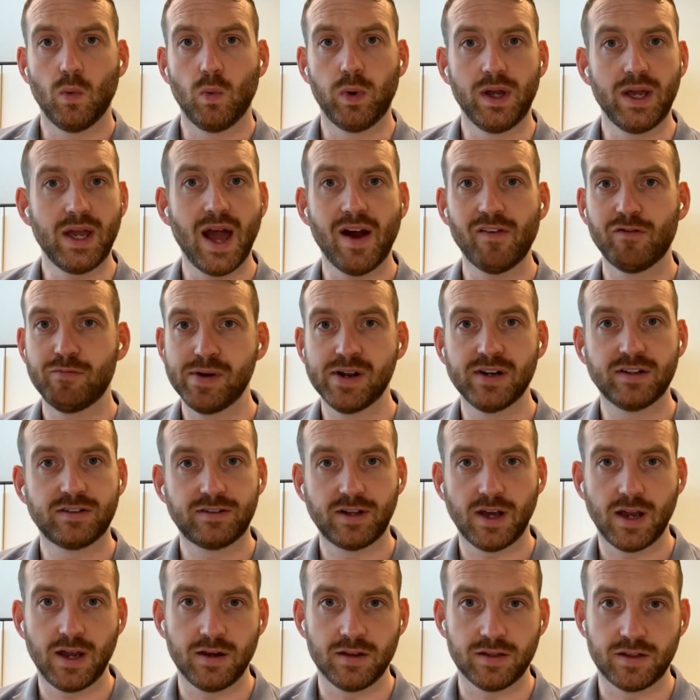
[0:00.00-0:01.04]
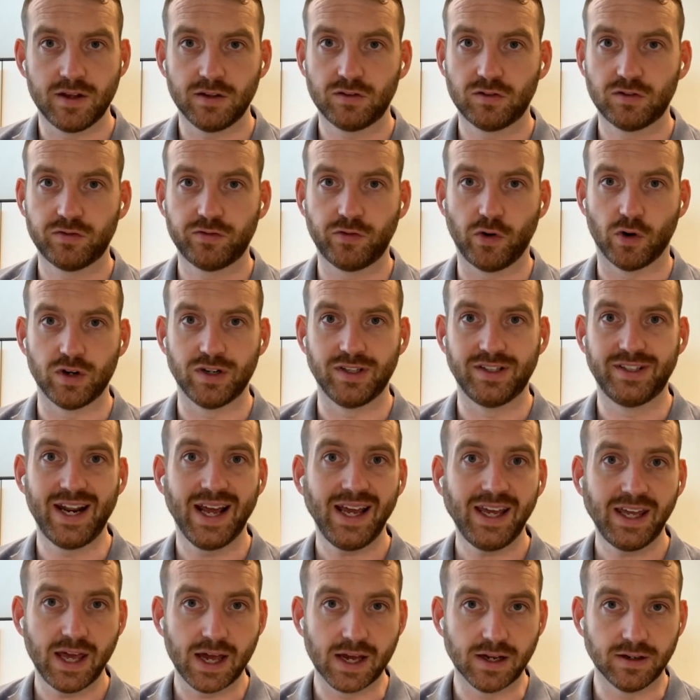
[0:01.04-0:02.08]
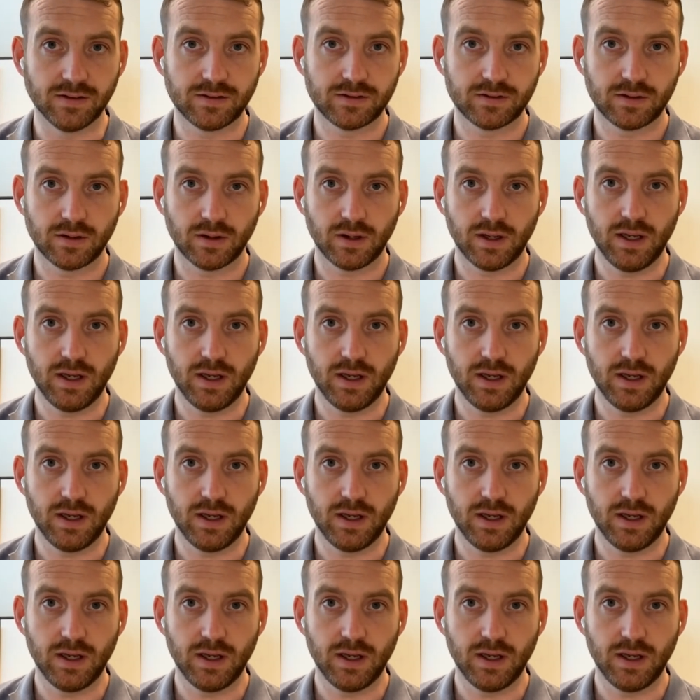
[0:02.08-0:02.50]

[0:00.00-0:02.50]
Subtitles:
we have been saying this for decades.